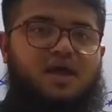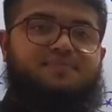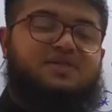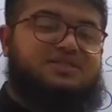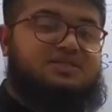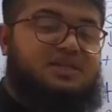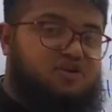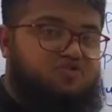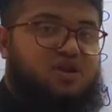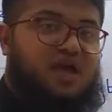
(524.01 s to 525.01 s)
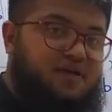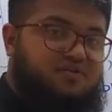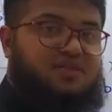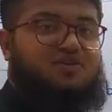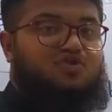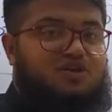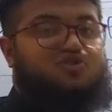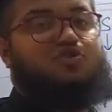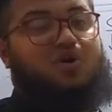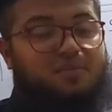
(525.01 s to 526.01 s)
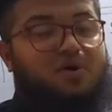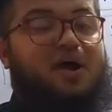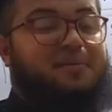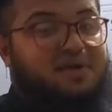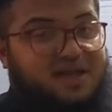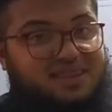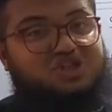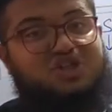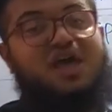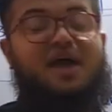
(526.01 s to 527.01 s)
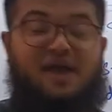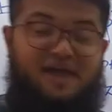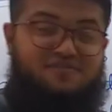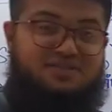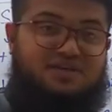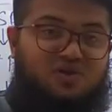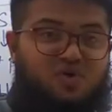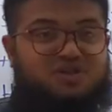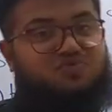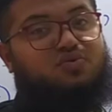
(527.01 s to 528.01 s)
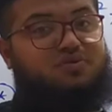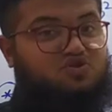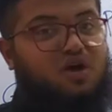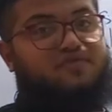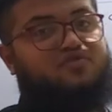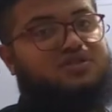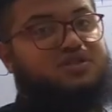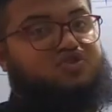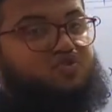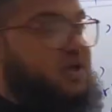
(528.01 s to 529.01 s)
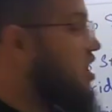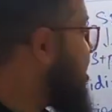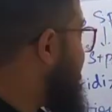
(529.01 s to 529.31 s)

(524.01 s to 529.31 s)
And this is literally everything you need to know about hybridization. Every single question will be solved using this trick.